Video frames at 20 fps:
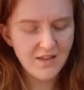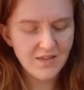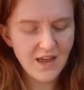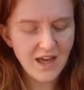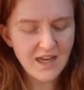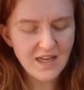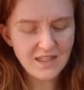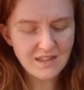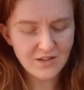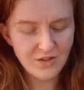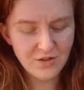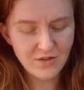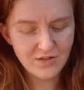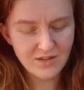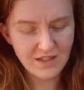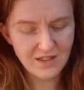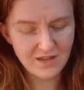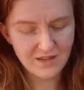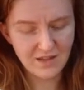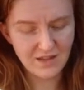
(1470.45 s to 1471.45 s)
That his two
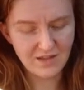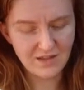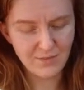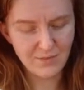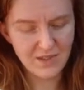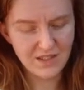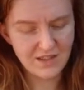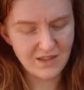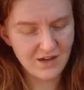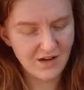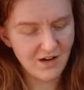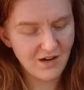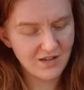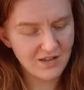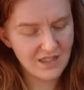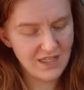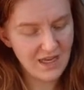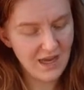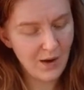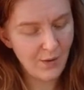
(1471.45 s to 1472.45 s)
sisters and Mr.
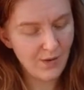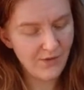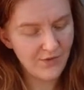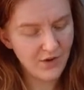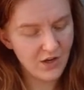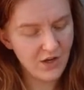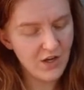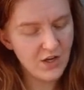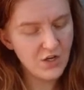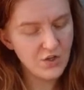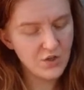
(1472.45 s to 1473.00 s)
Darcy, however,